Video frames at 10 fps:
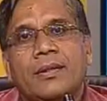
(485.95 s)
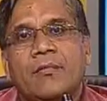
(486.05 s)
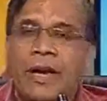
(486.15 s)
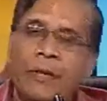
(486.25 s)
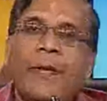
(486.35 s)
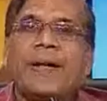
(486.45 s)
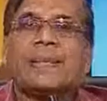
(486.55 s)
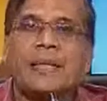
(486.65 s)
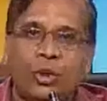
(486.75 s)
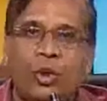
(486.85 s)
Well friends,
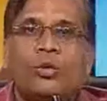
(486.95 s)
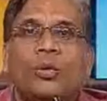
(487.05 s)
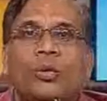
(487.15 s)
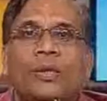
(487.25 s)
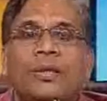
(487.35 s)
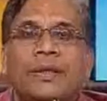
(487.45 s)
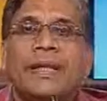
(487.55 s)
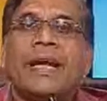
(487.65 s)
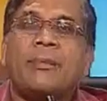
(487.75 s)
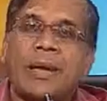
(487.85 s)
I know
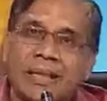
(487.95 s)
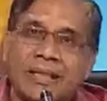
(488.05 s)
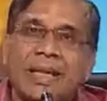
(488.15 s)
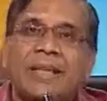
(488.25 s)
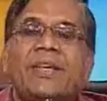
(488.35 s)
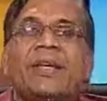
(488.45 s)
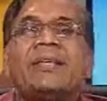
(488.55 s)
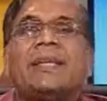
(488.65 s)
there are many challenges